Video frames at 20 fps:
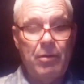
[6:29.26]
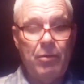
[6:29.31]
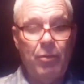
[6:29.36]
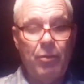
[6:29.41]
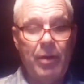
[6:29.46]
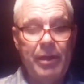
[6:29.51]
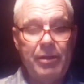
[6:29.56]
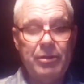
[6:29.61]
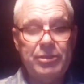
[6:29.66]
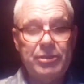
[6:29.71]

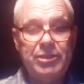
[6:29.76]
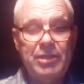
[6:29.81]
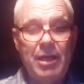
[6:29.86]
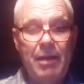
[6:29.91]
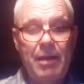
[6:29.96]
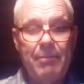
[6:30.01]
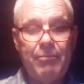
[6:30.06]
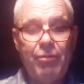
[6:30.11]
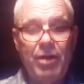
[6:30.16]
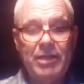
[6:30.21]
Whether
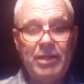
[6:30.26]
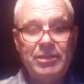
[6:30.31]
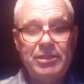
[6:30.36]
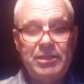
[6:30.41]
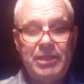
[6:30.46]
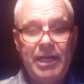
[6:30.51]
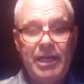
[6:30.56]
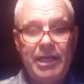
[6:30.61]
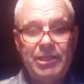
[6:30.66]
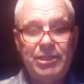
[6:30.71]
some
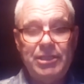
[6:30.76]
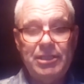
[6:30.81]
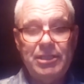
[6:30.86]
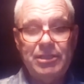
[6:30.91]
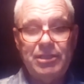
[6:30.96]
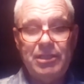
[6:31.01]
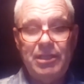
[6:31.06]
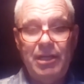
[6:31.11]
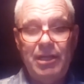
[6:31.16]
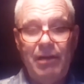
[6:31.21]
presentation
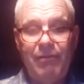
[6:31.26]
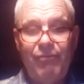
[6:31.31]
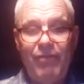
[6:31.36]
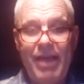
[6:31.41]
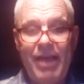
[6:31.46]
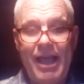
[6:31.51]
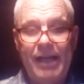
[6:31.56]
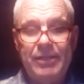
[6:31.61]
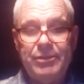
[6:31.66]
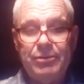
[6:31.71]
is indeed
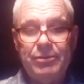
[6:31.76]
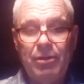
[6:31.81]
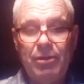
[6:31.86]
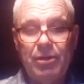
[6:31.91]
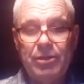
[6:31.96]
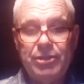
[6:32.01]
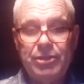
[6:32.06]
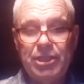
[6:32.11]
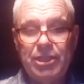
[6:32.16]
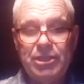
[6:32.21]
factual
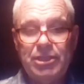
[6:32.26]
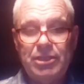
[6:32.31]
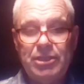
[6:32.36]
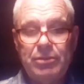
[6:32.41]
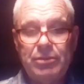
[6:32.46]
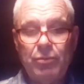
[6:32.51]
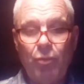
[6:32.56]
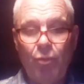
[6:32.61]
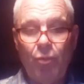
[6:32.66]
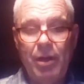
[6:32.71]
or
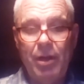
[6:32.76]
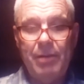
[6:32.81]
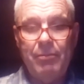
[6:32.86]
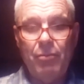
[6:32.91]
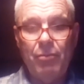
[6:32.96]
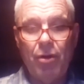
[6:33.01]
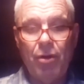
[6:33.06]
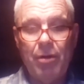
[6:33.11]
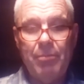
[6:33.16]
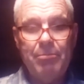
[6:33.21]
just one
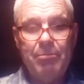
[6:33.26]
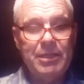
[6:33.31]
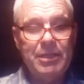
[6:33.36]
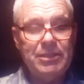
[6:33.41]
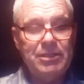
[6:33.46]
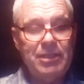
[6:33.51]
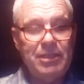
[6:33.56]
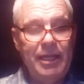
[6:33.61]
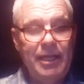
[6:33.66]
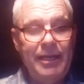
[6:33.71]
more
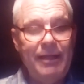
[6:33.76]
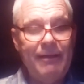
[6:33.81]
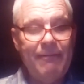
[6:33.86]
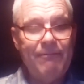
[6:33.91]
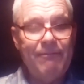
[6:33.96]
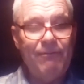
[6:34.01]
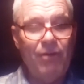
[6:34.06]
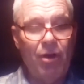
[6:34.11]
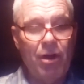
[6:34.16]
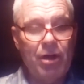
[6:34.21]
misleading
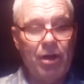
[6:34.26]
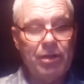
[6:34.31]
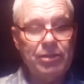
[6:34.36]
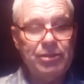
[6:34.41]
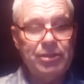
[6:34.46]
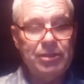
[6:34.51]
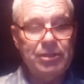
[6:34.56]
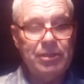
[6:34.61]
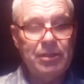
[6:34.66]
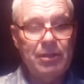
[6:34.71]

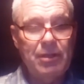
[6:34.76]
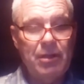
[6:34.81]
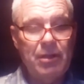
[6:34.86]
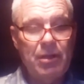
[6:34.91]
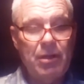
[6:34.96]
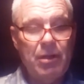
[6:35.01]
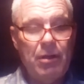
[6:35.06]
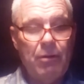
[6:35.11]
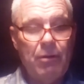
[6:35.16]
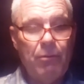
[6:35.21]
farce
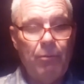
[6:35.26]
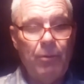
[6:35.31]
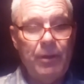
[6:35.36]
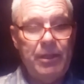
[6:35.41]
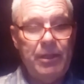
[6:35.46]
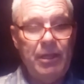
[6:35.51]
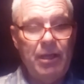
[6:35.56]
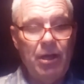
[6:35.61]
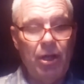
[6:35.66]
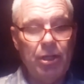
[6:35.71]
with
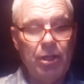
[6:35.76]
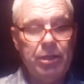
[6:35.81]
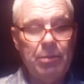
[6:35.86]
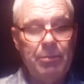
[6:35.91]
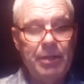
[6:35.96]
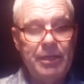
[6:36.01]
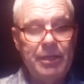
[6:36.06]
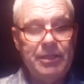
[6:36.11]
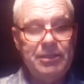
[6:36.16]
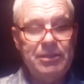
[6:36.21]
the
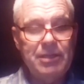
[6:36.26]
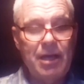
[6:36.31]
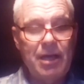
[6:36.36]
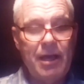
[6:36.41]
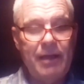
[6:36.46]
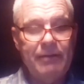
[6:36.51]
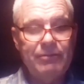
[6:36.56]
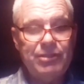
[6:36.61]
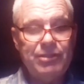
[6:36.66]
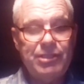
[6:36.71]
ultimate
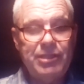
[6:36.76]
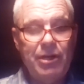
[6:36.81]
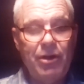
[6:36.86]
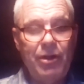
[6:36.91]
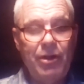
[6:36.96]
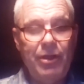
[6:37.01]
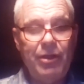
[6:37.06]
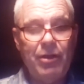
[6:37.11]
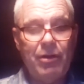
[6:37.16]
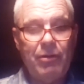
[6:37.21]
design of
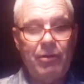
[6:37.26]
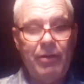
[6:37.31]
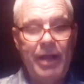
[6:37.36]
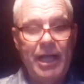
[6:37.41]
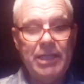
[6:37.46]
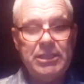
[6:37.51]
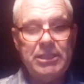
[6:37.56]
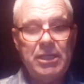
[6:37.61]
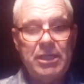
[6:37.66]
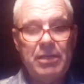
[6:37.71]
snaring or
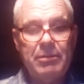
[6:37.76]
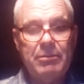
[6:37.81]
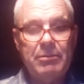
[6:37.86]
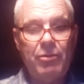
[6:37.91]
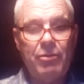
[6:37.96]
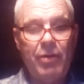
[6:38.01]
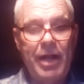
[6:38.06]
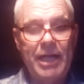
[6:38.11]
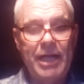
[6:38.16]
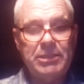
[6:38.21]

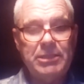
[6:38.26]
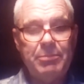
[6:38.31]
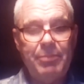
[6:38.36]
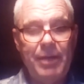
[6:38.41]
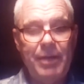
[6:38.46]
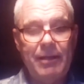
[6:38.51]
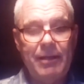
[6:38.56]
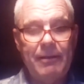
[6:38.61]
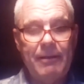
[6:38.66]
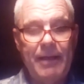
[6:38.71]

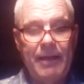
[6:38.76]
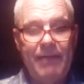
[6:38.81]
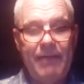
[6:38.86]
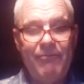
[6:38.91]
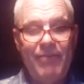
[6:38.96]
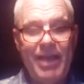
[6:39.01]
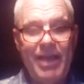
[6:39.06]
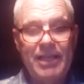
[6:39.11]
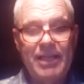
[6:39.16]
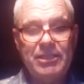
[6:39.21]
grasping a
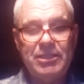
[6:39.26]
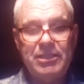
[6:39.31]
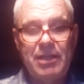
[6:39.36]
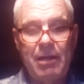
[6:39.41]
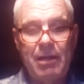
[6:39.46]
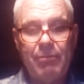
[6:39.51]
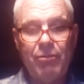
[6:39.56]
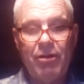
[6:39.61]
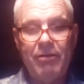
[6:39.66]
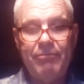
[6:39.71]
vast
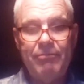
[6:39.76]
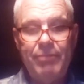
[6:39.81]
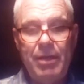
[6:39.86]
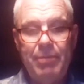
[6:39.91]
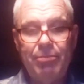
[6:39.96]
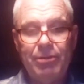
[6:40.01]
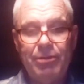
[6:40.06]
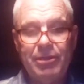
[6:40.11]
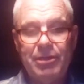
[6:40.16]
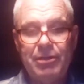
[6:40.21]
number of
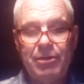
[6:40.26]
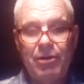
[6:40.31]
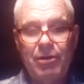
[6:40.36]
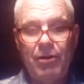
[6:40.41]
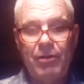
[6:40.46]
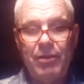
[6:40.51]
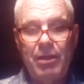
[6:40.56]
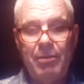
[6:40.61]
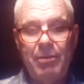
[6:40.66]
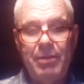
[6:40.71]
people to
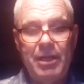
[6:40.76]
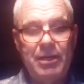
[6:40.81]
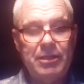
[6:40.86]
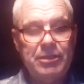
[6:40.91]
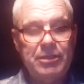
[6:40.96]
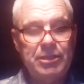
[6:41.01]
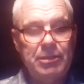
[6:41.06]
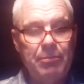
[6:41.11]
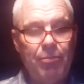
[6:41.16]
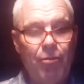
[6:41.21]
turn them
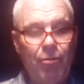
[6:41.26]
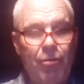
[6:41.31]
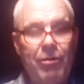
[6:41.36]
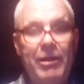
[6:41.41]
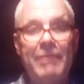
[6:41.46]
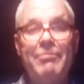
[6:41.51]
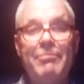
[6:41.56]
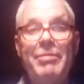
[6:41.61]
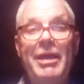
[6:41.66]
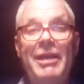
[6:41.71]
into
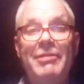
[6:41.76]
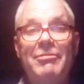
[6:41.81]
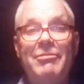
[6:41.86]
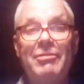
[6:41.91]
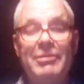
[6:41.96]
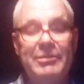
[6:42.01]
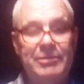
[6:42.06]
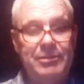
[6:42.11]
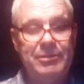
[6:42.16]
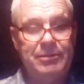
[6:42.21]
supporting
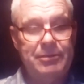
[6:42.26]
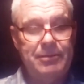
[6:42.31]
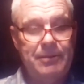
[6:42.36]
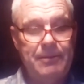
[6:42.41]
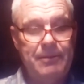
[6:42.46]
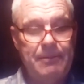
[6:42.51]
patrons,